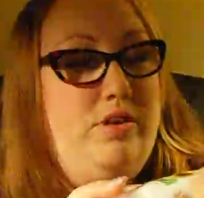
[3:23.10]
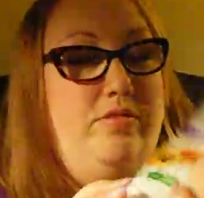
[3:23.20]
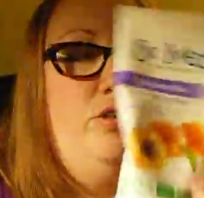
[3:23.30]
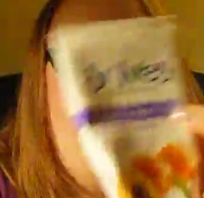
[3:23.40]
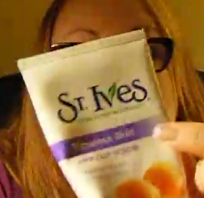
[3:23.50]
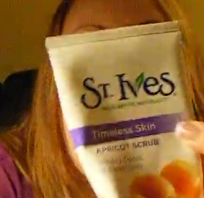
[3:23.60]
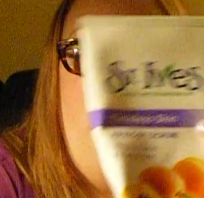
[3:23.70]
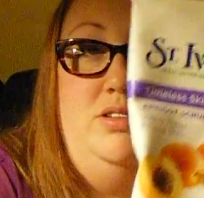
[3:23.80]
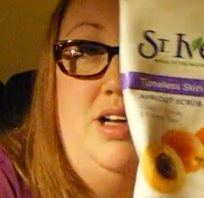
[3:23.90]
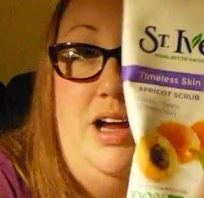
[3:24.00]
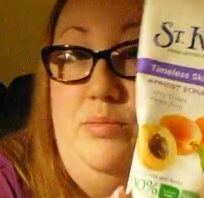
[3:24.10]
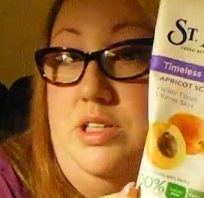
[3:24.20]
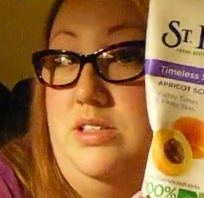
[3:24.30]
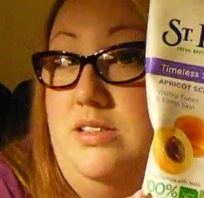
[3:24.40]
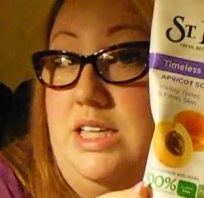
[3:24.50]
version called
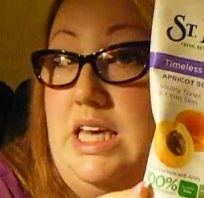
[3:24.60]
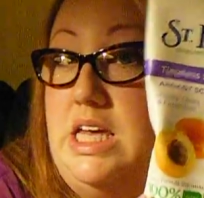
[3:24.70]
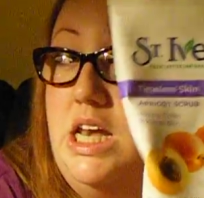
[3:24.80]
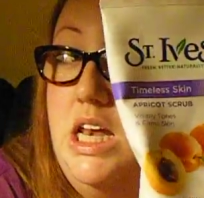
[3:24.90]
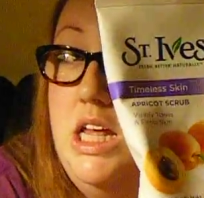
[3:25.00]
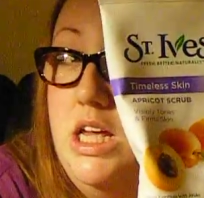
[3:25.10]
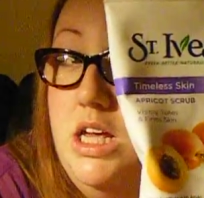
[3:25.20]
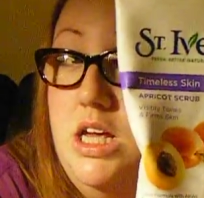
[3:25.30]
Timeless Skin,